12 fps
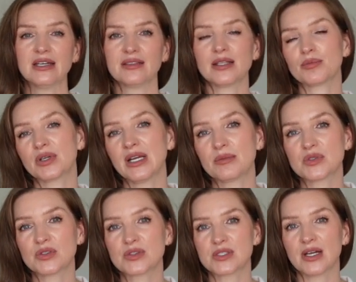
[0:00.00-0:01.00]
that perhaps
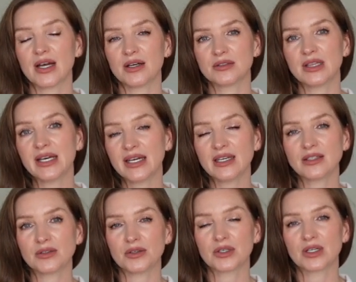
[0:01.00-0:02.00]
you saw online
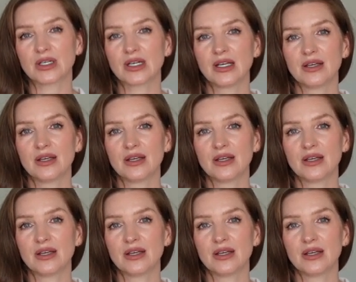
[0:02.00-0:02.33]
or